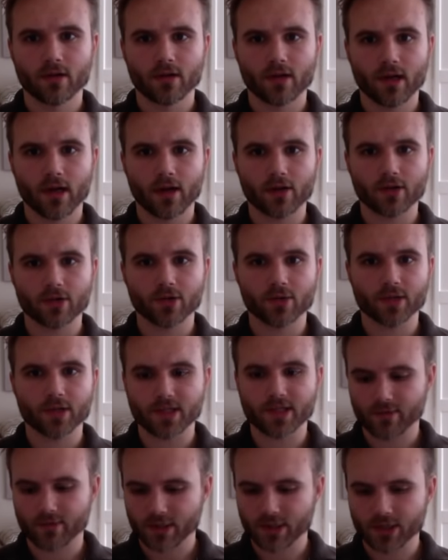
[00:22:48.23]
Our
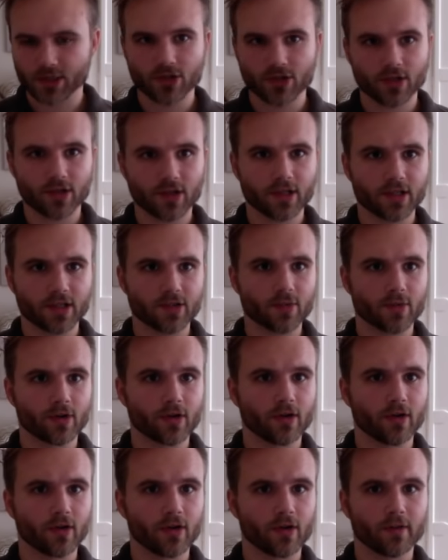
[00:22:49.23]
2017 journey. That's what I'll
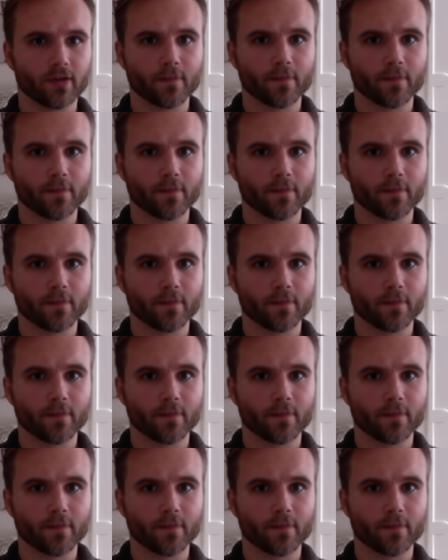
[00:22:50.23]
call it.